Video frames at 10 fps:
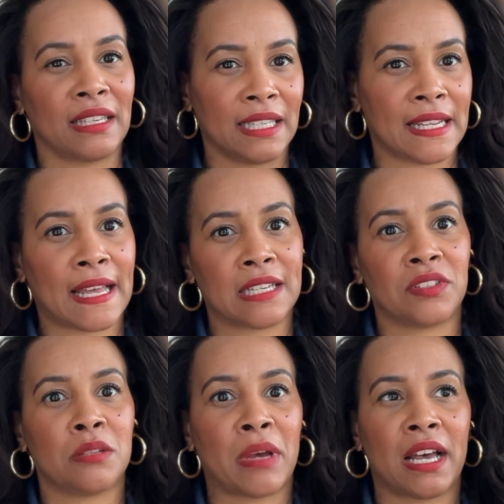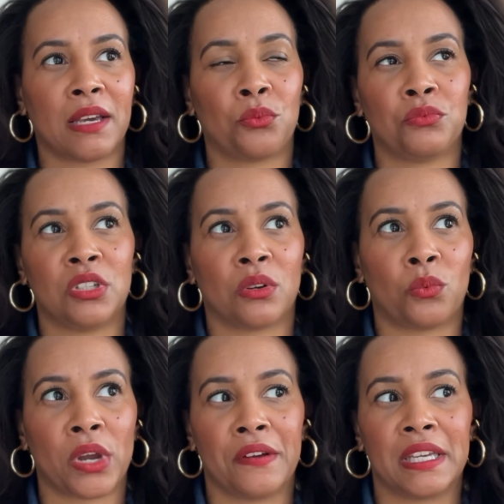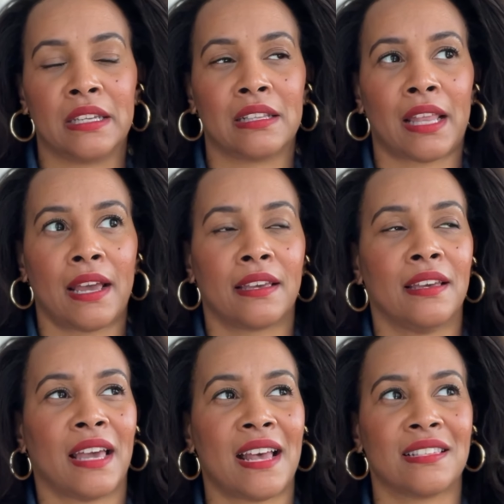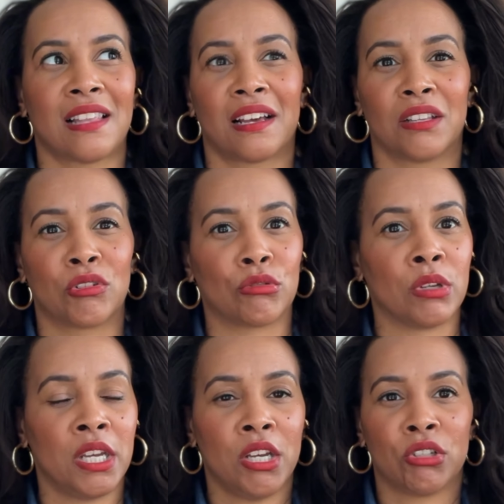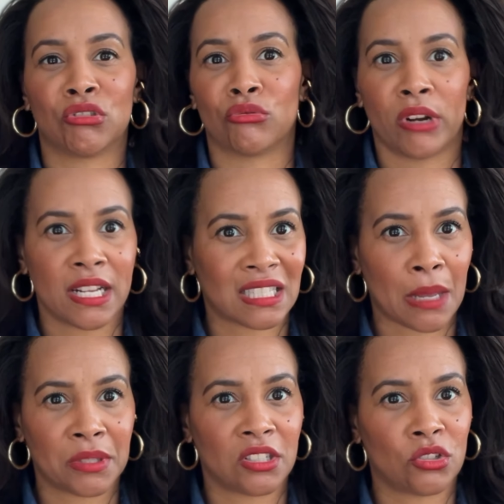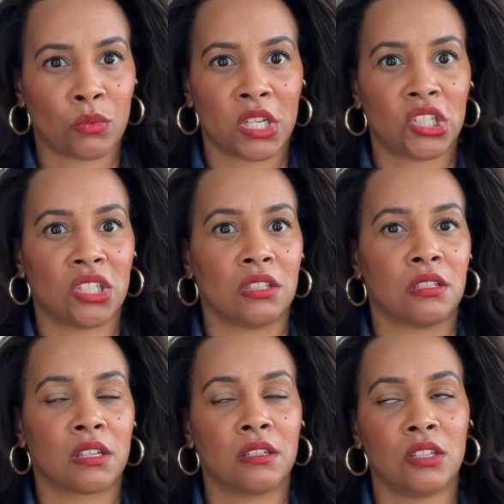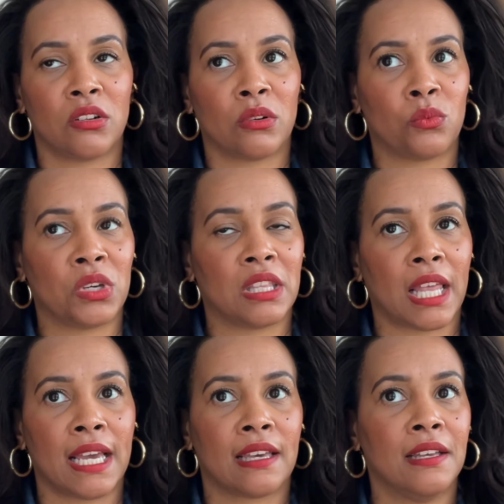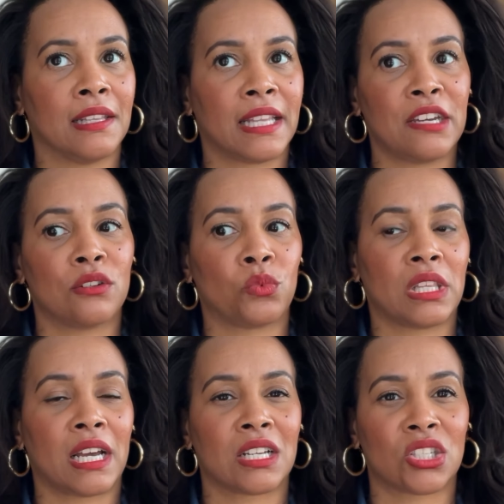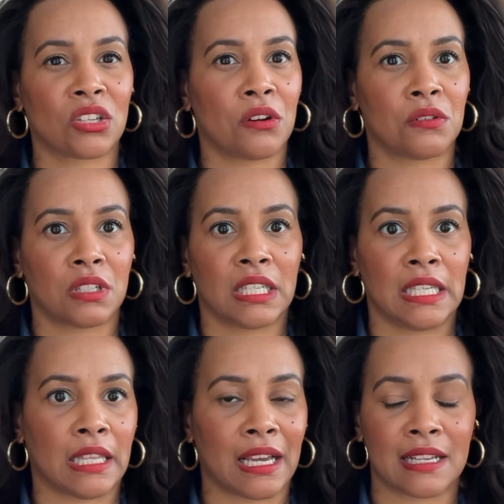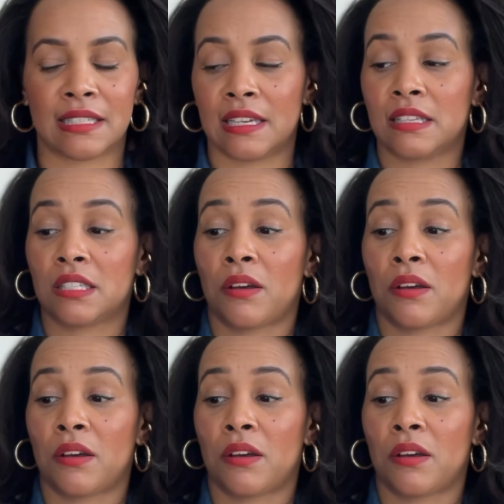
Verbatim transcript: I can get out of it by, you know, wearing it like as like a little dress type of situation, you know, with like layered with like a skirt again, like I said.